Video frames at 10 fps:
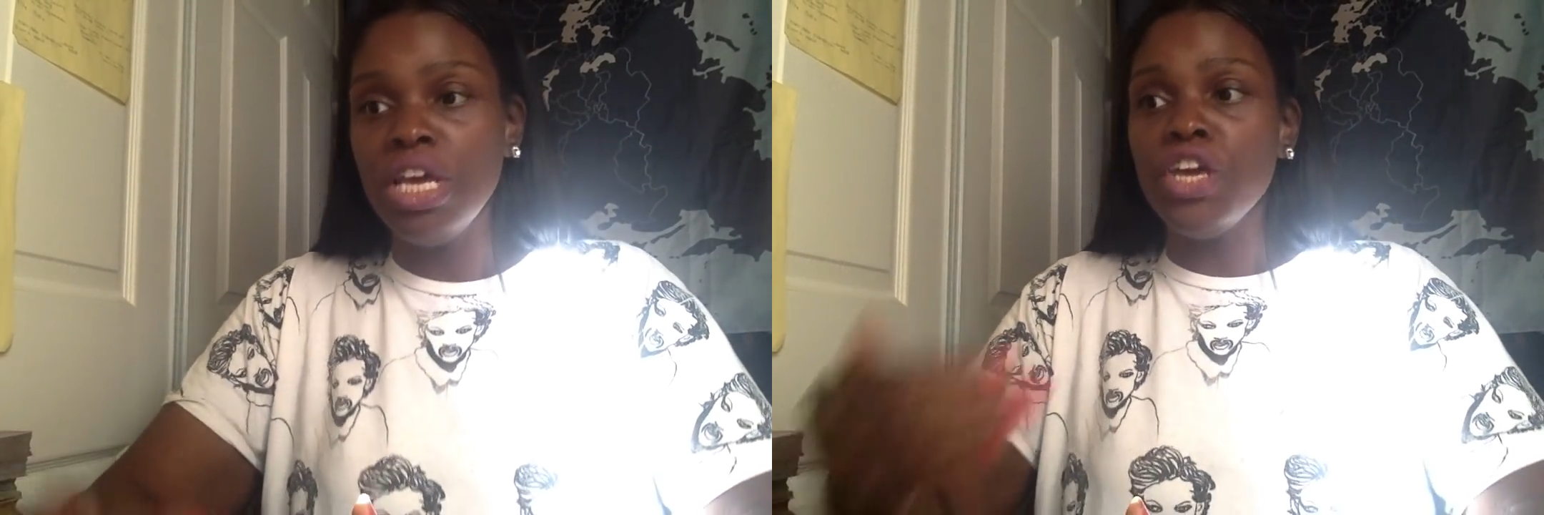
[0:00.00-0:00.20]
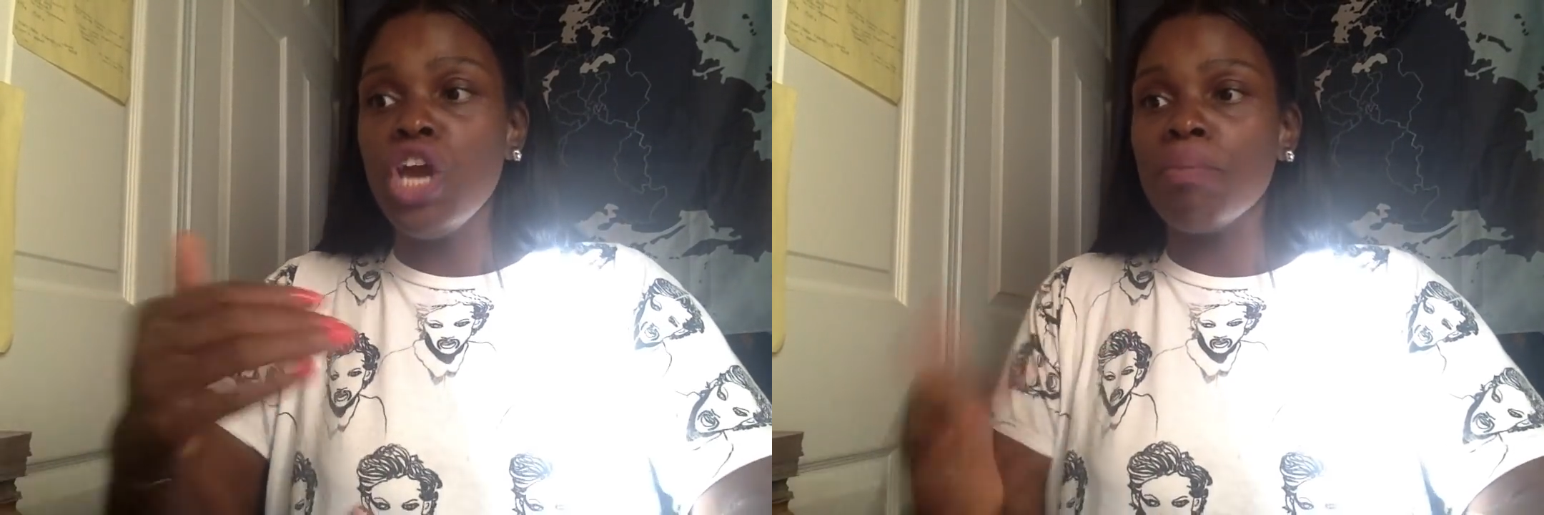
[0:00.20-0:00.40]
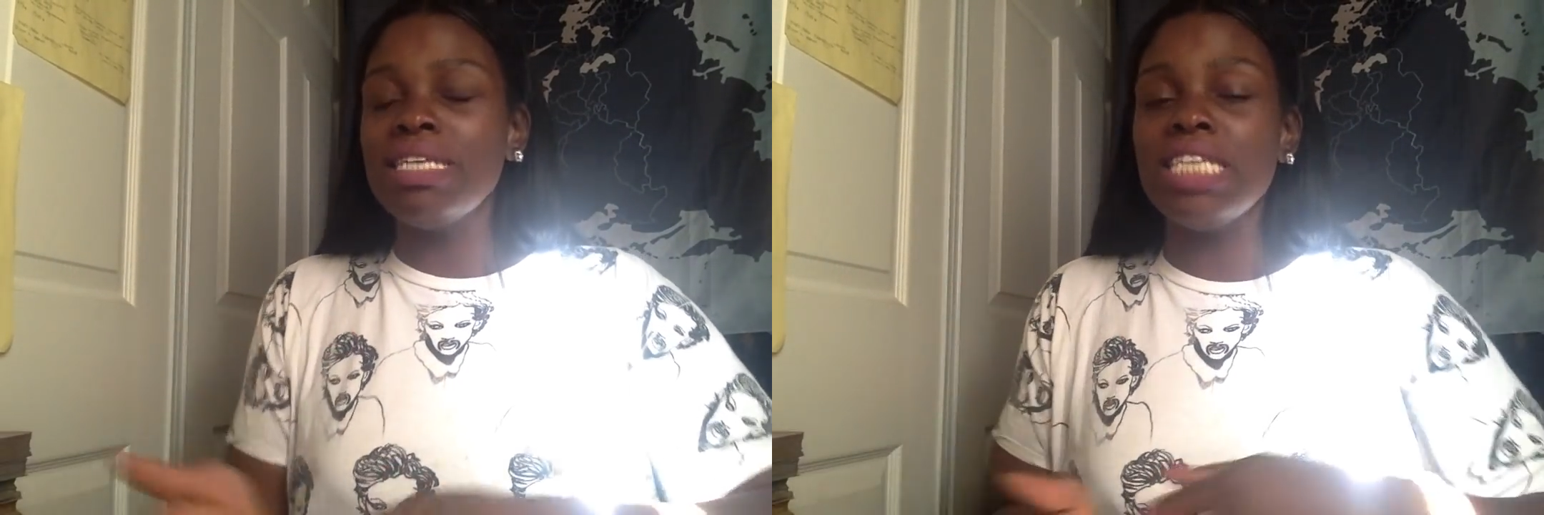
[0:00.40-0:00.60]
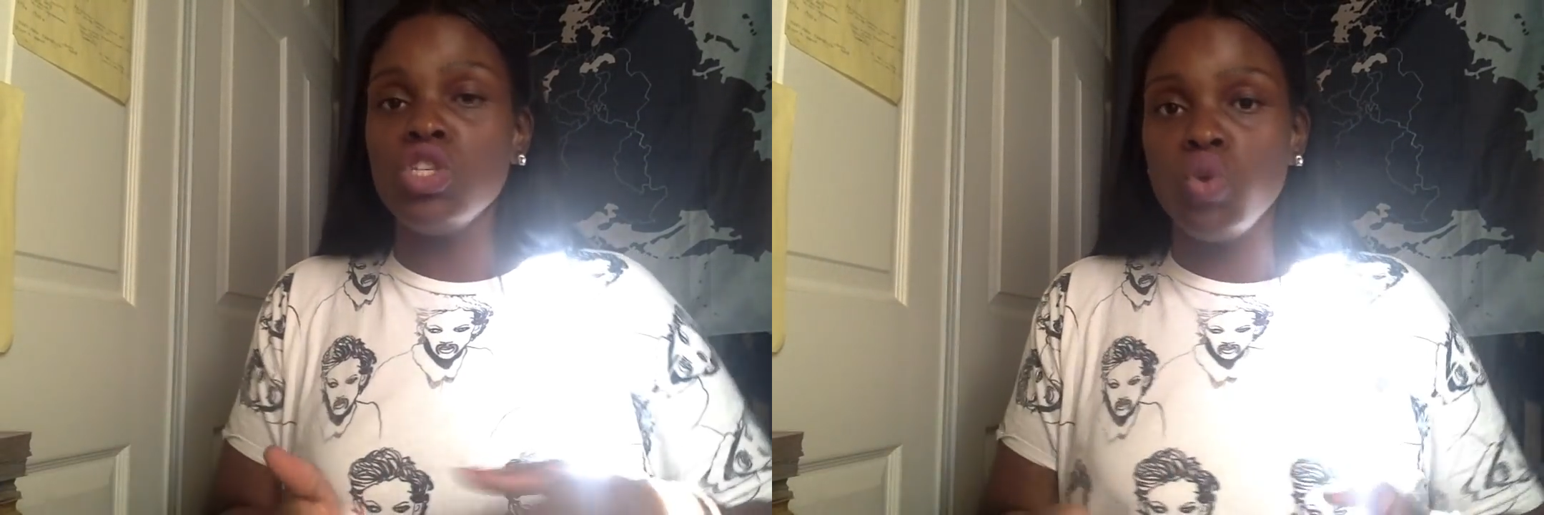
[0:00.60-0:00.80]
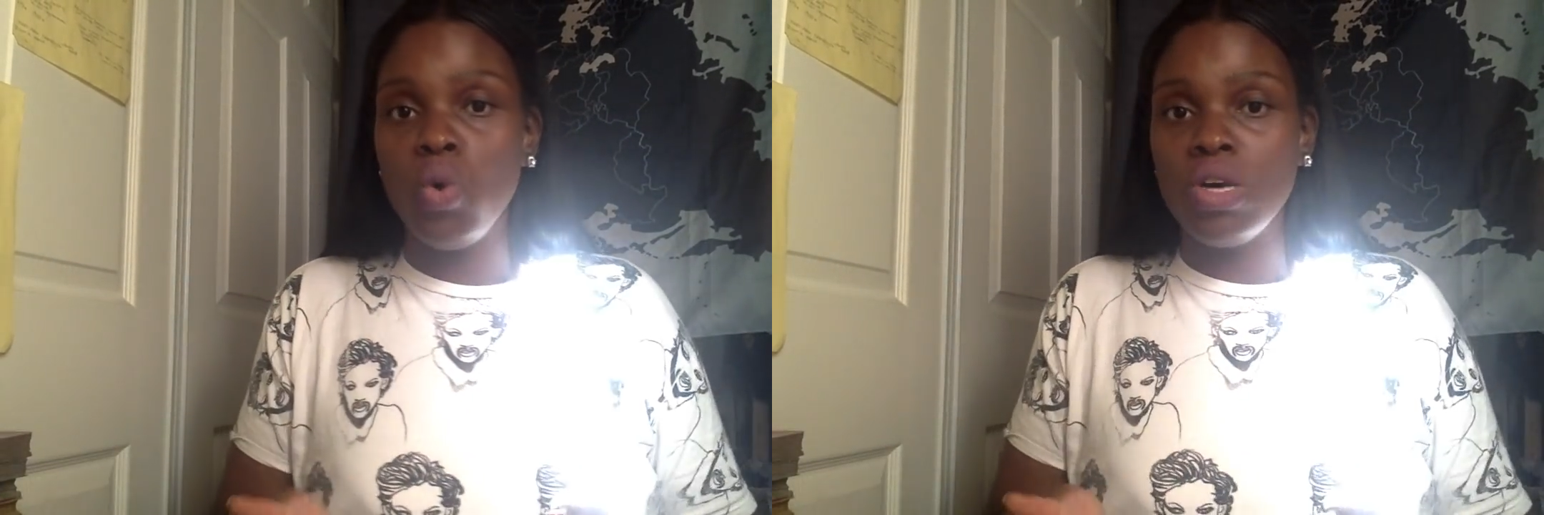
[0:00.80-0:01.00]
you're missing
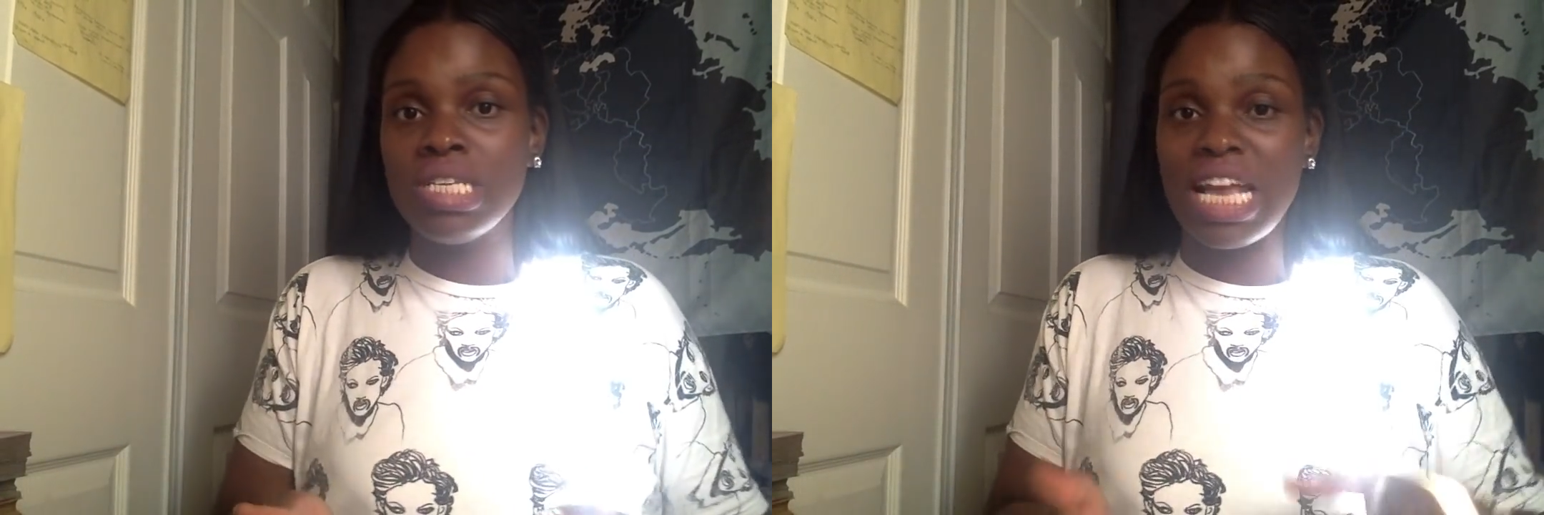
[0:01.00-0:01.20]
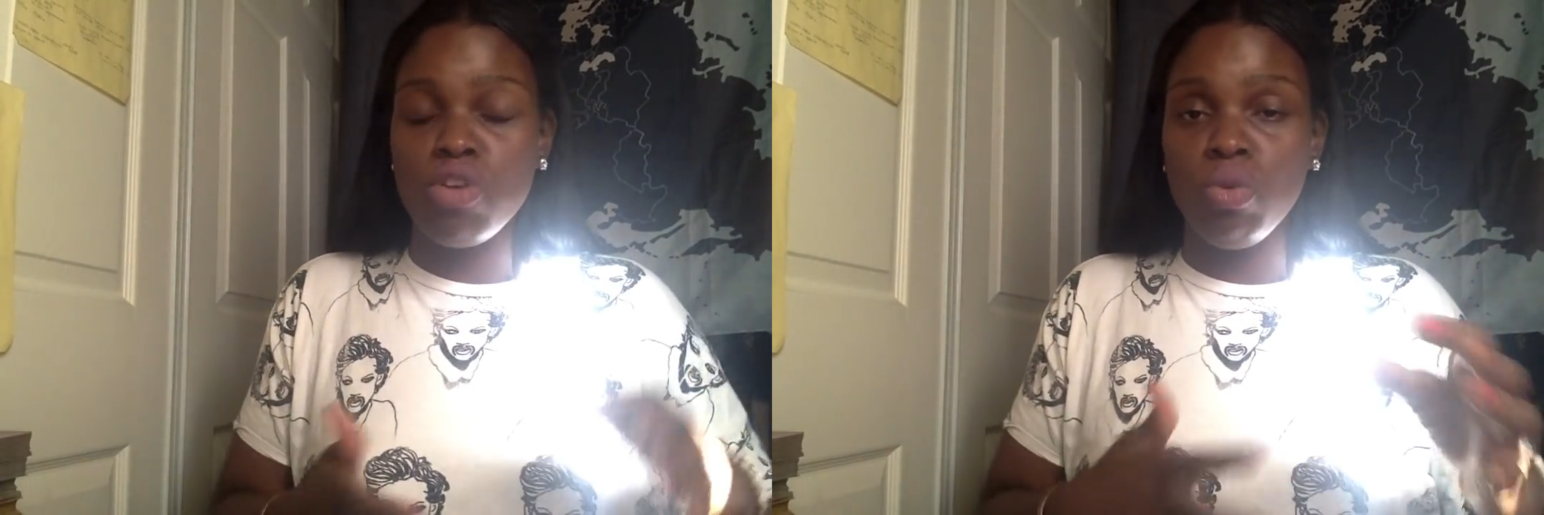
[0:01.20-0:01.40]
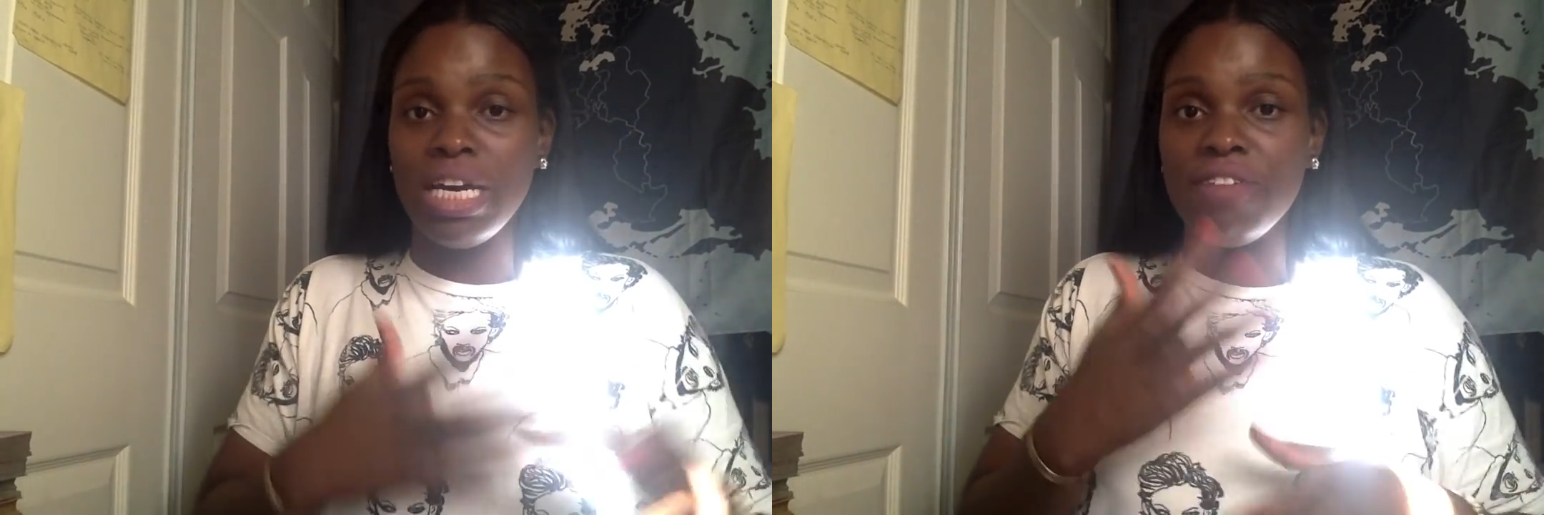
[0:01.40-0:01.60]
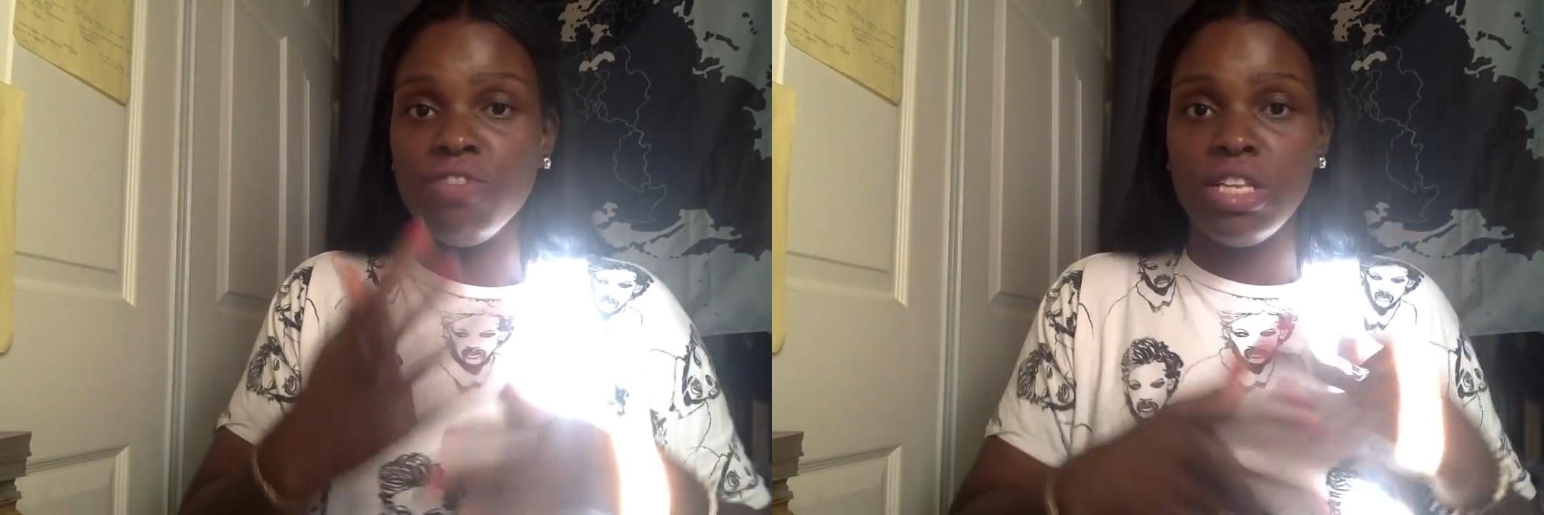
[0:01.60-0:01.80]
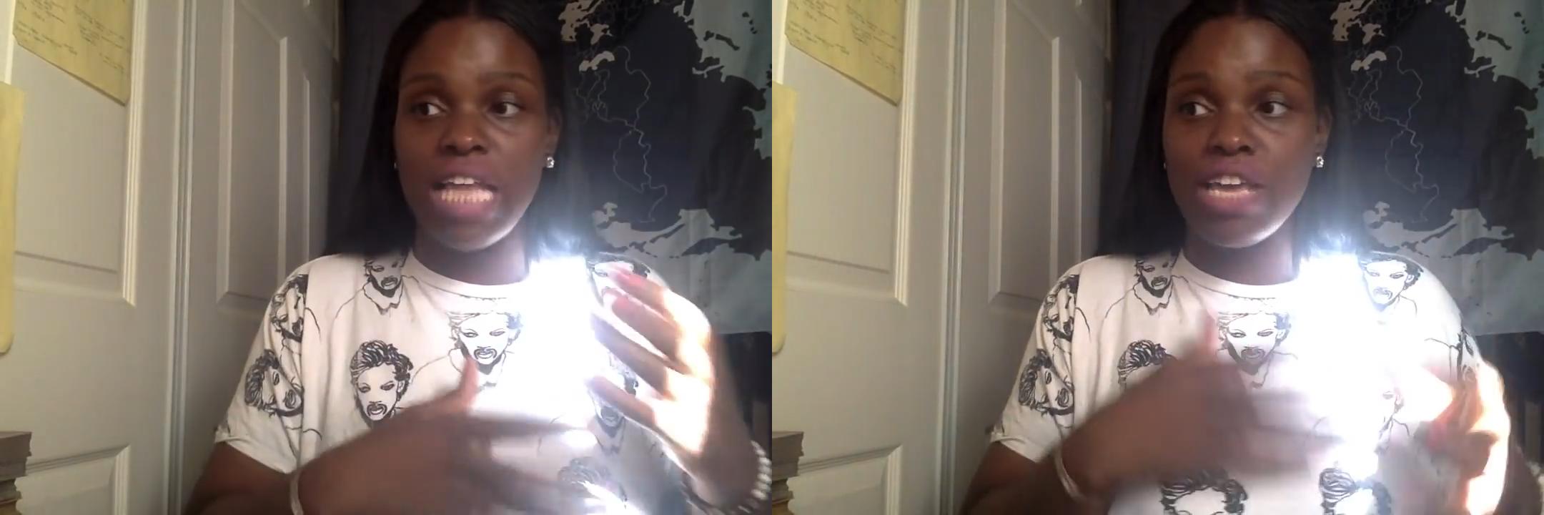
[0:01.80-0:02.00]
tools that
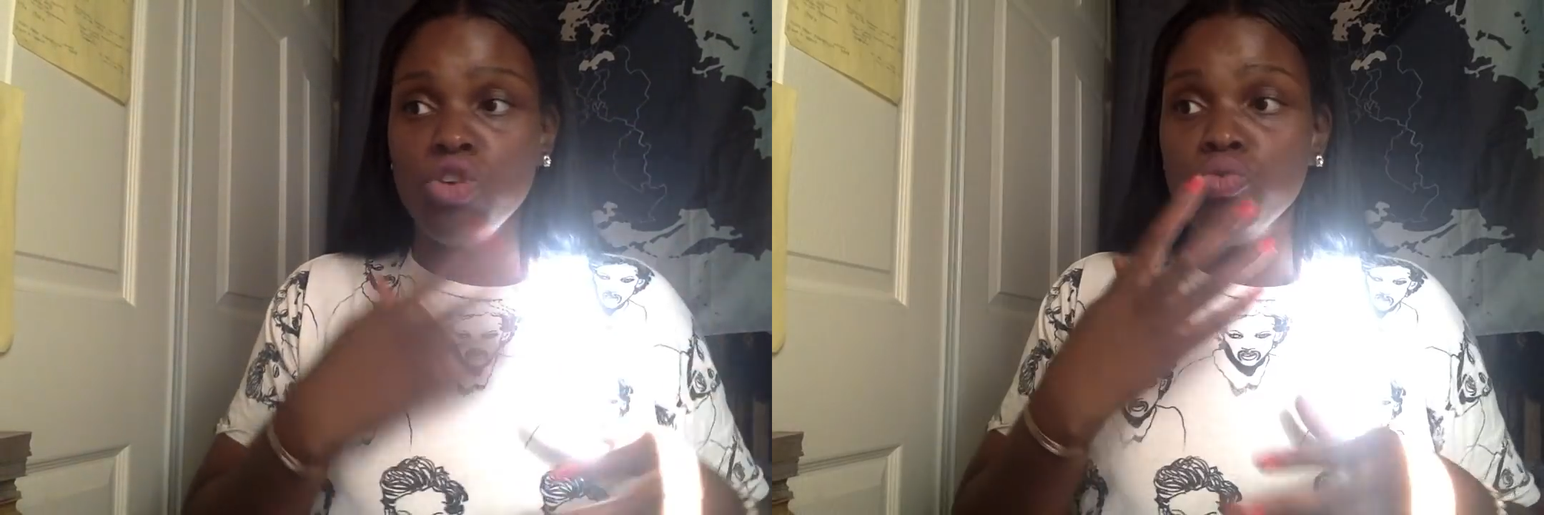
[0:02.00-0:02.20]
you